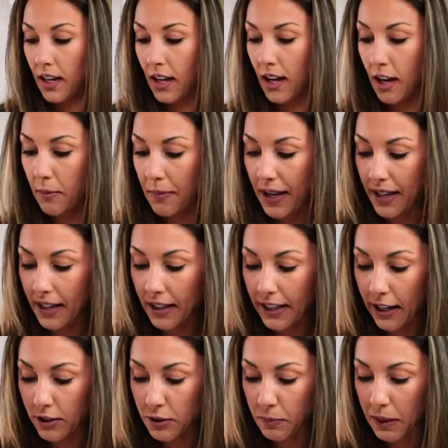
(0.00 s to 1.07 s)
and
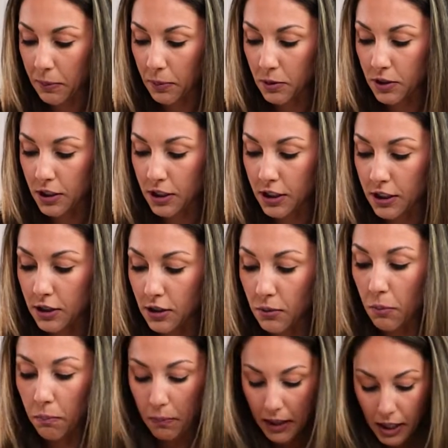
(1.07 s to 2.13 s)
allows people to just
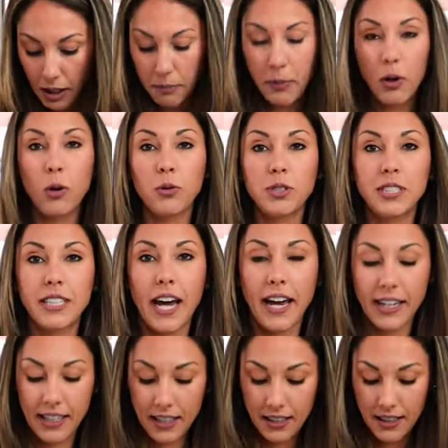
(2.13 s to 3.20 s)
pick up a whole
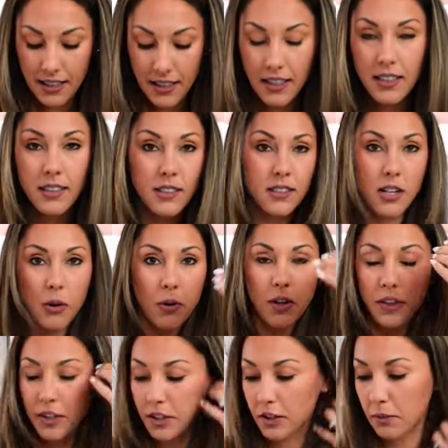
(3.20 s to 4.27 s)
stack and go
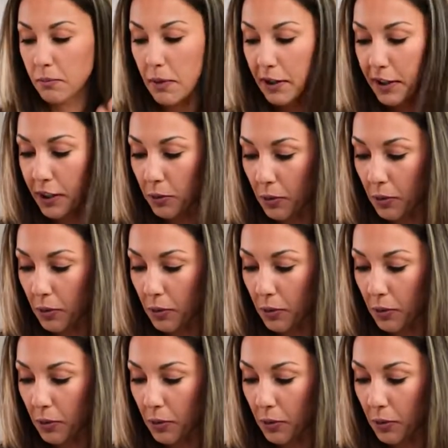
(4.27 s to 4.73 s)
on their merry